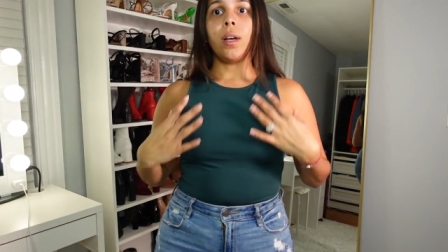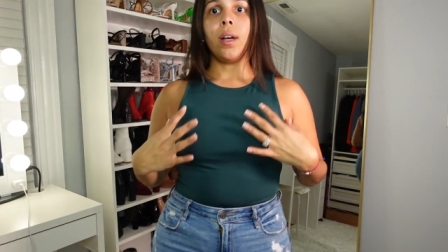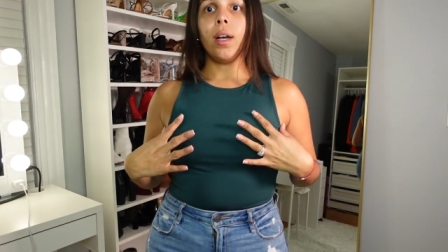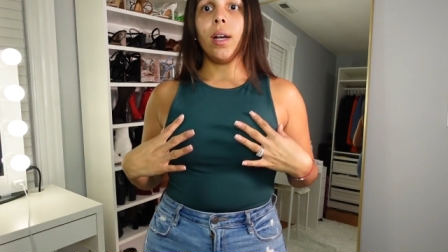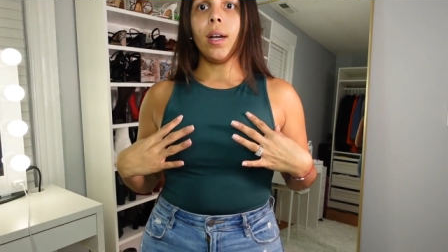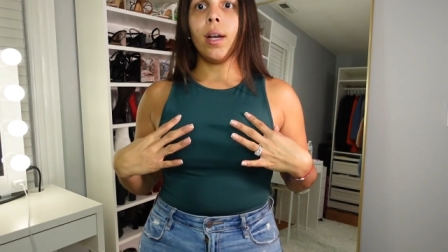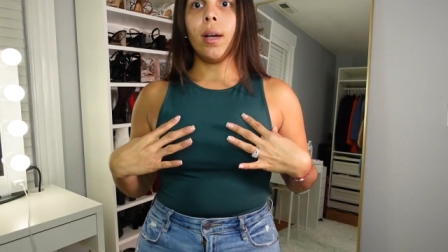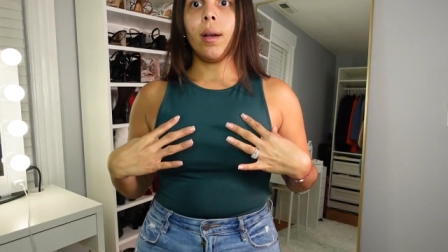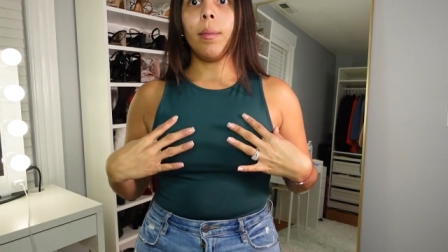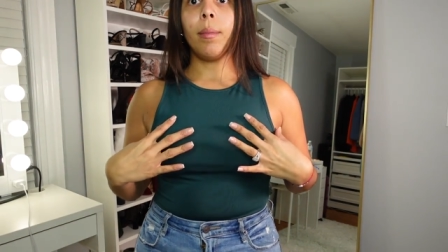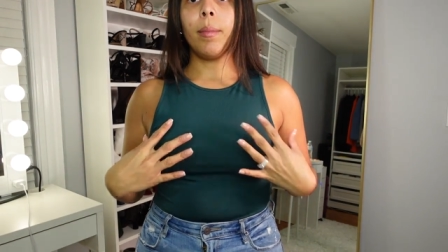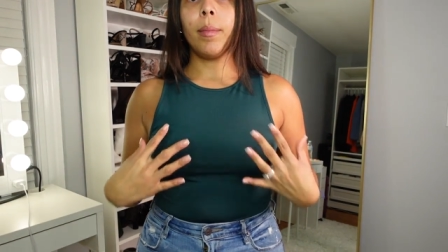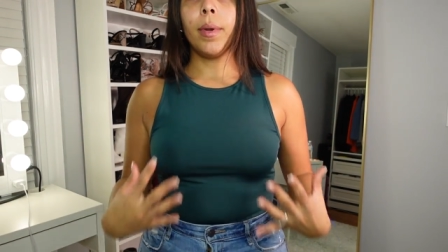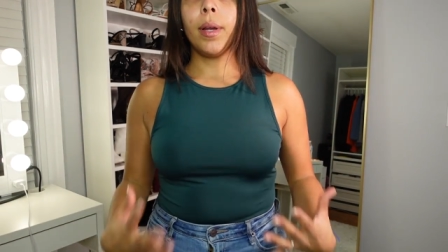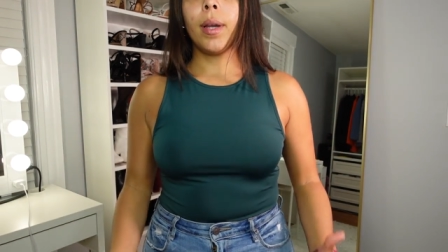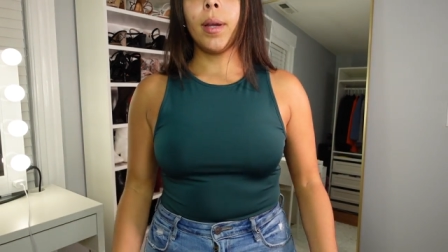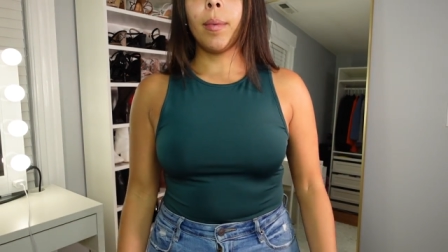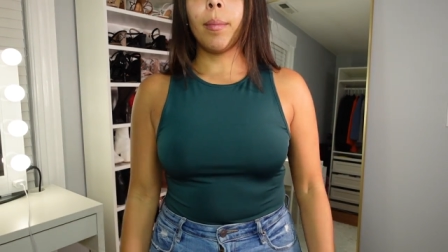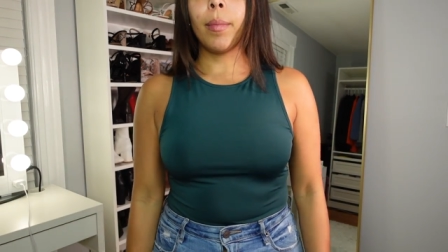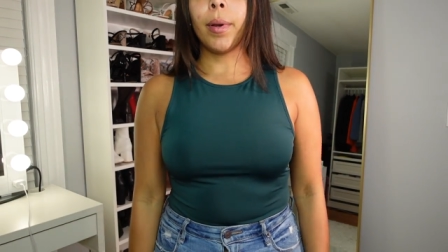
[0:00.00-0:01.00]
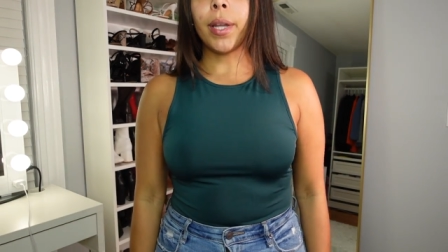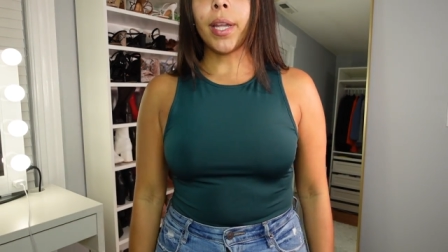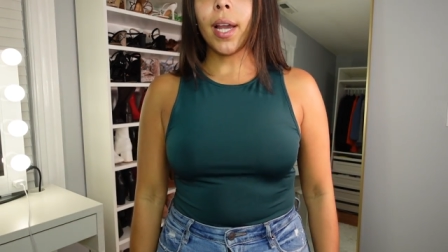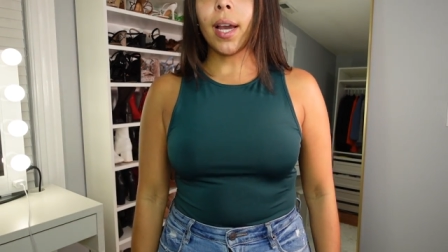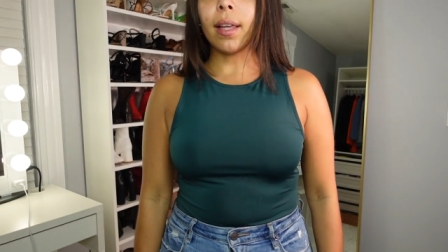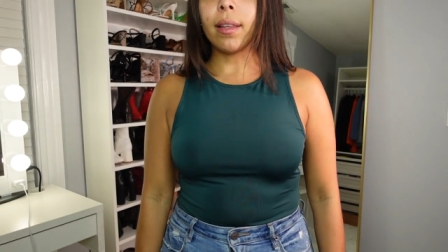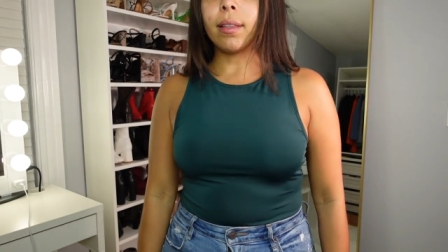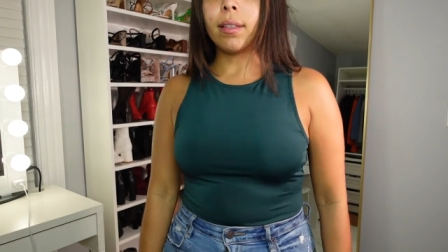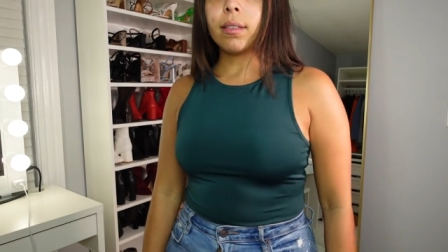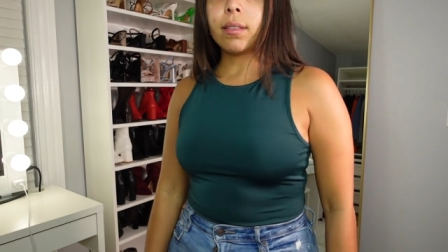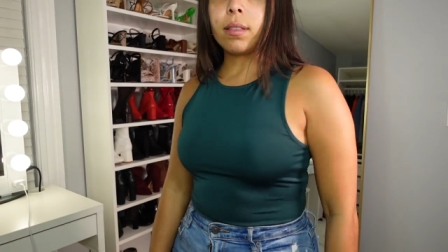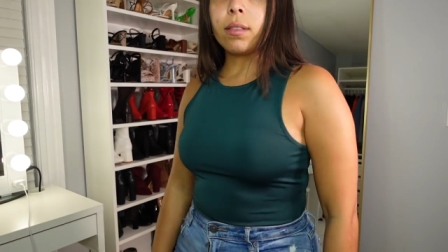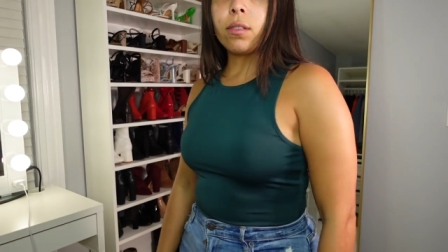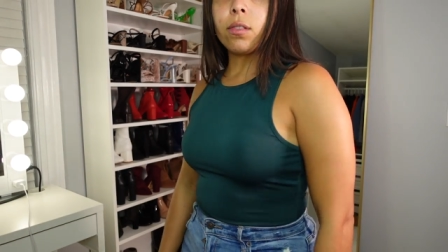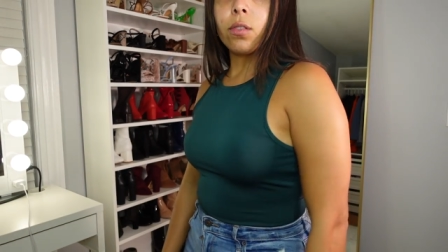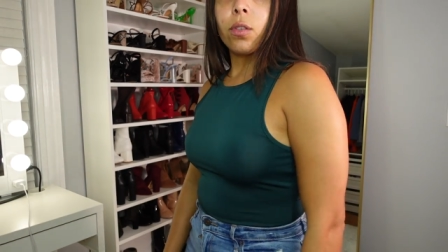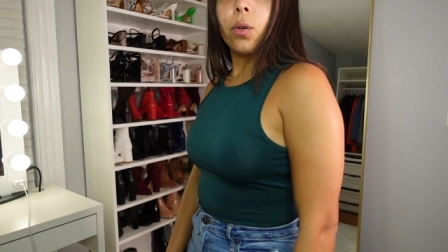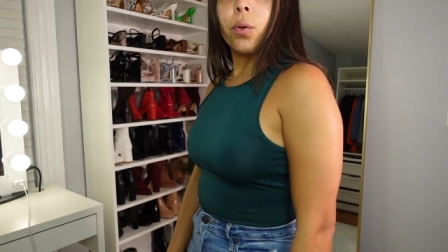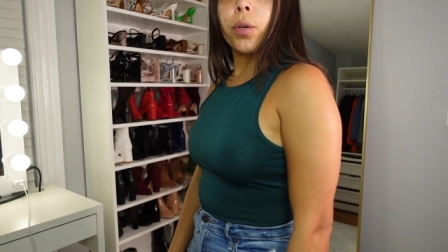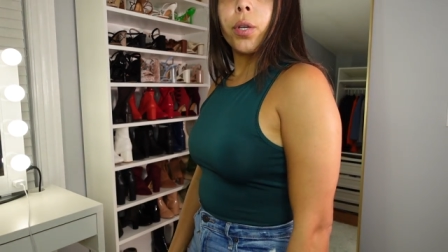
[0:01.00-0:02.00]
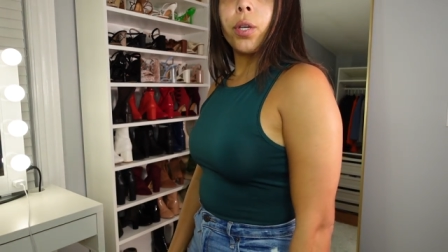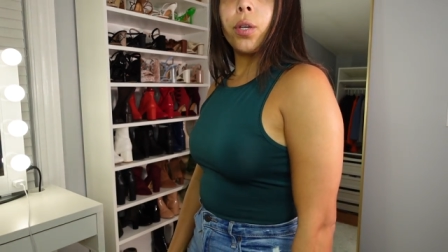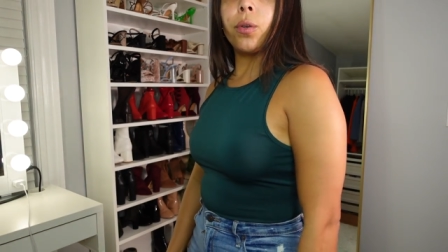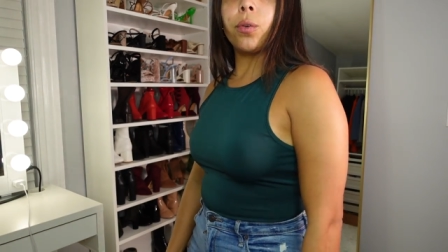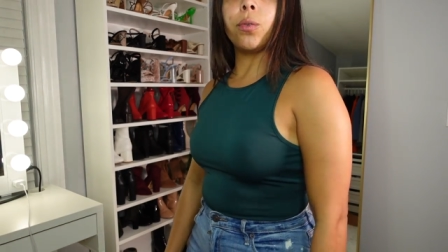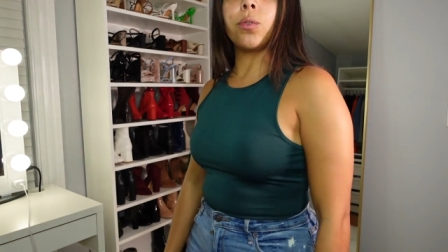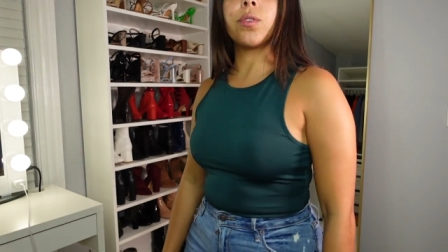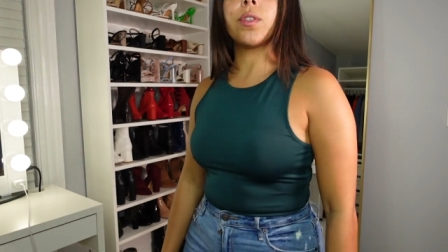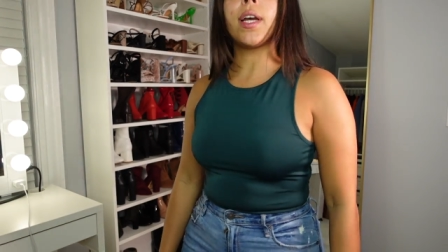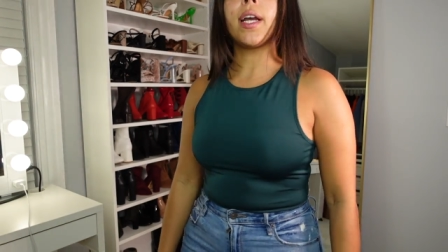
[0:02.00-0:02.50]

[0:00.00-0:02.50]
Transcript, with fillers: Um, but yeah, this is so cute.